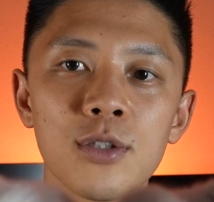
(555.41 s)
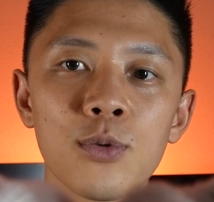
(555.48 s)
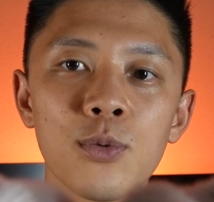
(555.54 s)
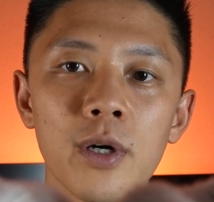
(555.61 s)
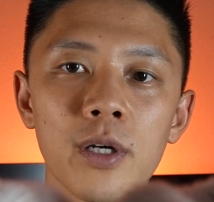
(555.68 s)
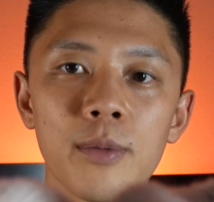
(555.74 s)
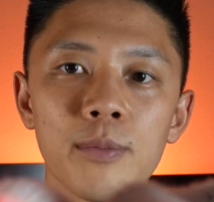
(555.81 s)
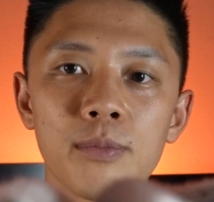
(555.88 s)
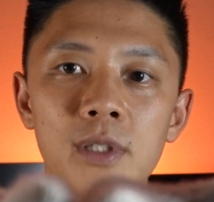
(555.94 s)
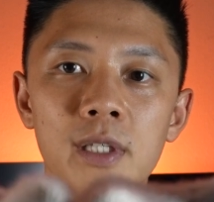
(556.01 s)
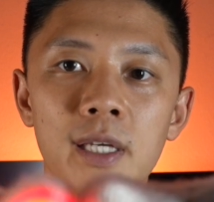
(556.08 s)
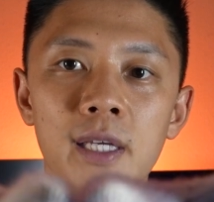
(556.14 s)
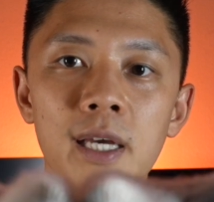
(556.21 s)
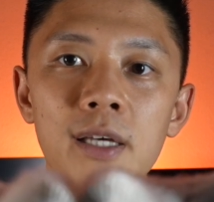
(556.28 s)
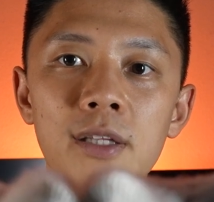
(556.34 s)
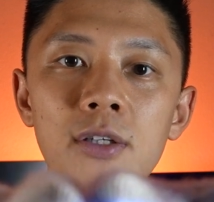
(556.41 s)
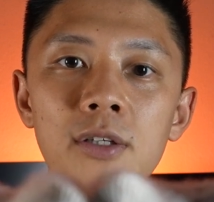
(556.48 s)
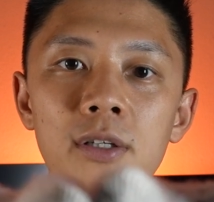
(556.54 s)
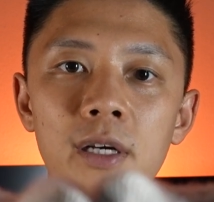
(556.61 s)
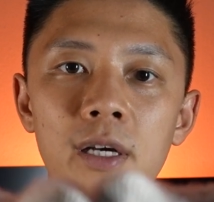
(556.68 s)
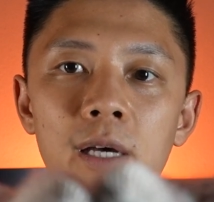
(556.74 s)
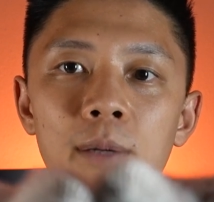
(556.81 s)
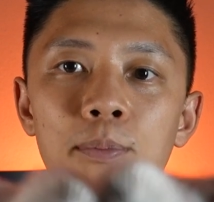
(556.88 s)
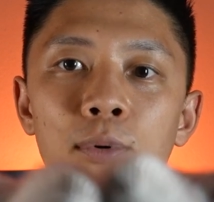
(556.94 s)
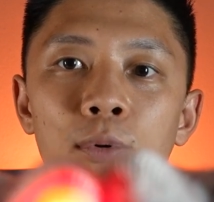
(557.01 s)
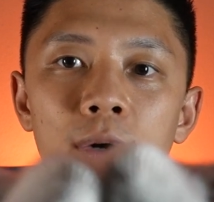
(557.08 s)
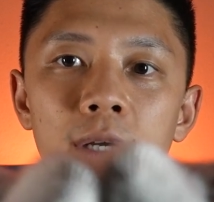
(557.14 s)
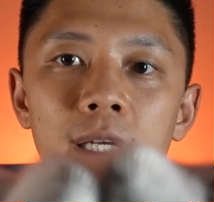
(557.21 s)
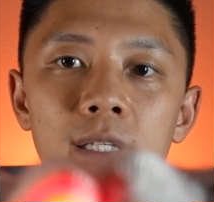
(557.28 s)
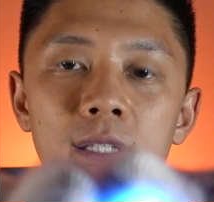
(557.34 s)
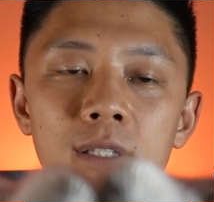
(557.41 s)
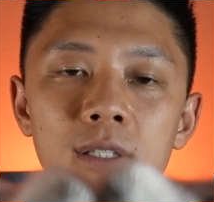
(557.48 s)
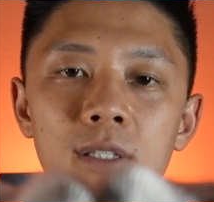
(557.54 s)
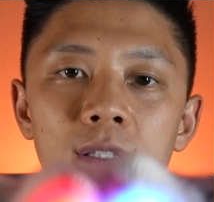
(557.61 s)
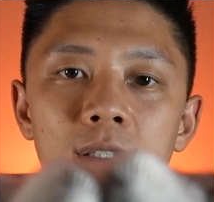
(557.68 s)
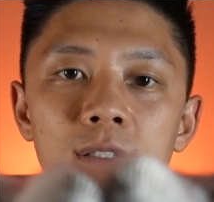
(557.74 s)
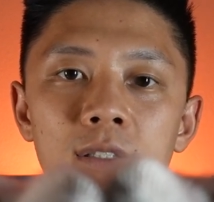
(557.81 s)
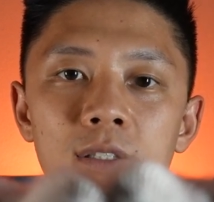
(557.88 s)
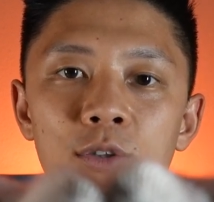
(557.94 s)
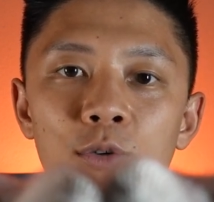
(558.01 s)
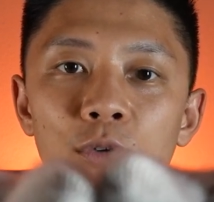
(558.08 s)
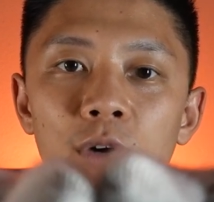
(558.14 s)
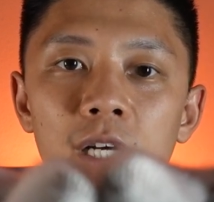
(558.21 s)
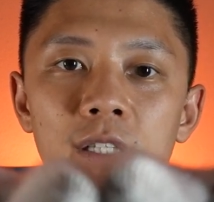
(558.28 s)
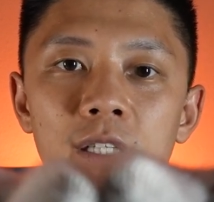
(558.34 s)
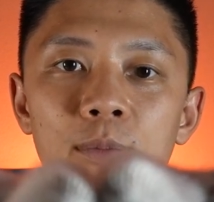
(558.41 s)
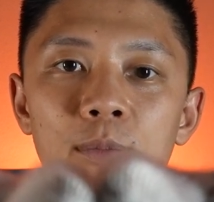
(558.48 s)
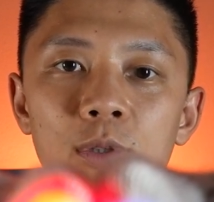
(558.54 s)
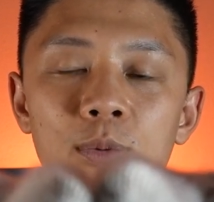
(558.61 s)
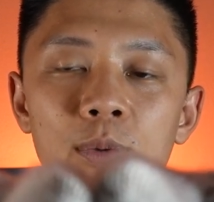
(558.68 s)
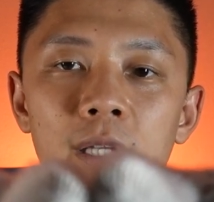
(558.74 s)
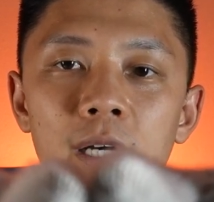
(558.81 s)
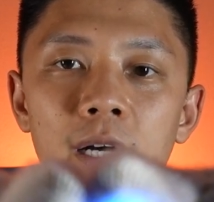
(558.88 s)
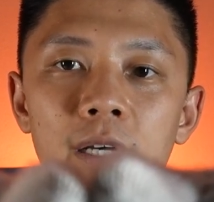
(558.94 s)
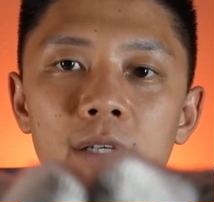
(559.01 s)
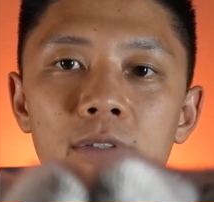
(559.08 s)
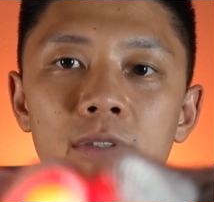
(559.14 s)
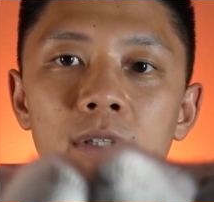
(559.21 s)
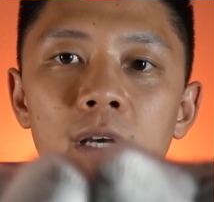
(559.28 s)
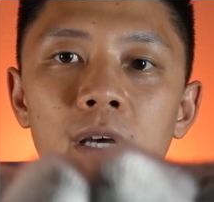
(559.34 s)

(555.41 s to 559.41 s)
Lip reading: You want them together and pointing directly in between the eyes.